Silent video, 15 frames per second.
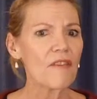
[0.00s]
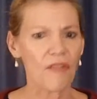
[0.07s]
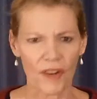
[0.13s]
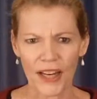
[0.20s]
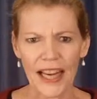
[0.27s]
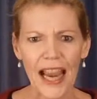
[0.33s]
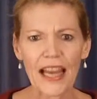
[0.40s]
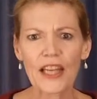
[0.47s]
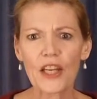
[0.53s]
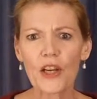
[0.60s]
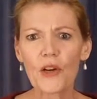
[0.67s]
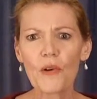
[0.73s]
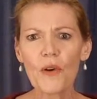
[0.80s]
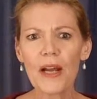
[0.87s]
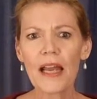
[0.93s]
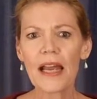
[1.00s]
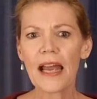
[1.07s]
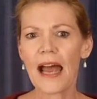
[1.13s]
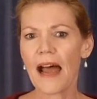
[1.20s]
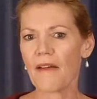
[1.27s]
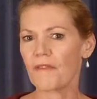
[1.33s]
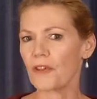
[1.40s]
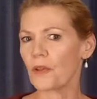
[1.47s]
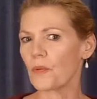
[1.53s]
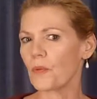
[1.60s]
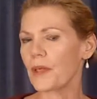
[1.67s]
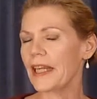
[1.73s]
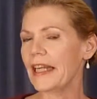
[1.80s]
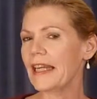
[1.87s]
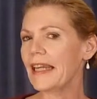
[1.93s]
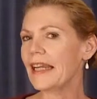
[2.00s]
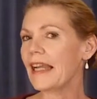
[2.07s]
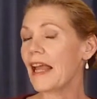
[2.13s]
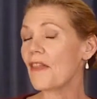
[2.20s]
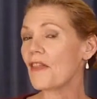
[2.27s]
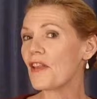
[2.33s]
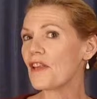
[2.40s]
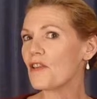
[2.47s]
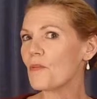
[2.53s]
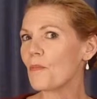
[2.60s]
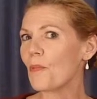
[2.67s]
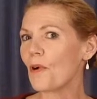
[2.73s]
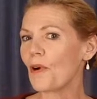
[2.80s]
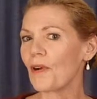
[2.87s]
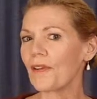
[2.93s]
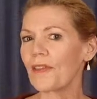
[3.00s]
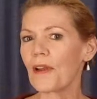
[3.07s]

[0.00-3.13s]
Forget you? After reading this book,